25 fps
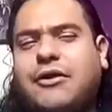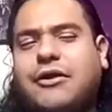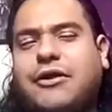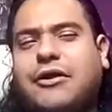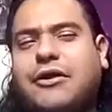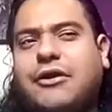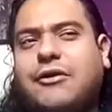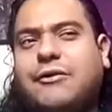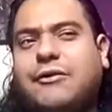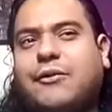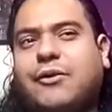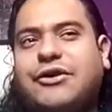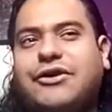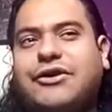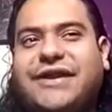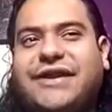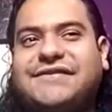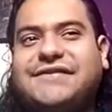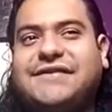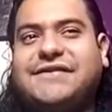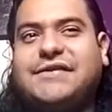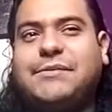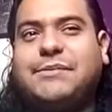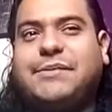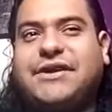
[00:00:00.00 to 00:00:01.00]
or were you
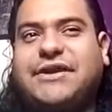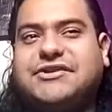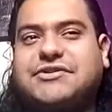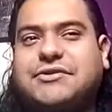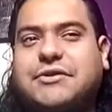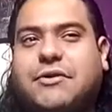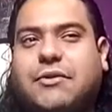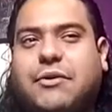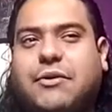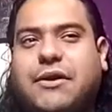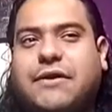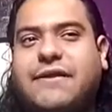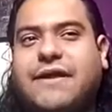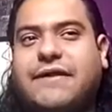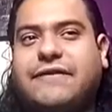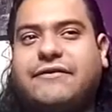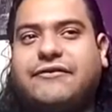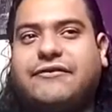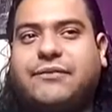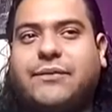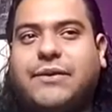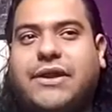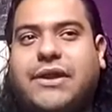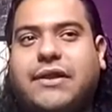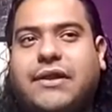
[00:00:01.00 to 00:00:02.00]
guys at the beach recording that
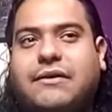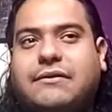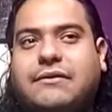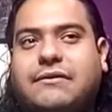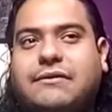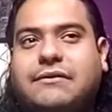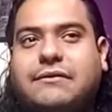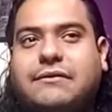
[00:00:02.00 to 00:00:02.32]
this weekend?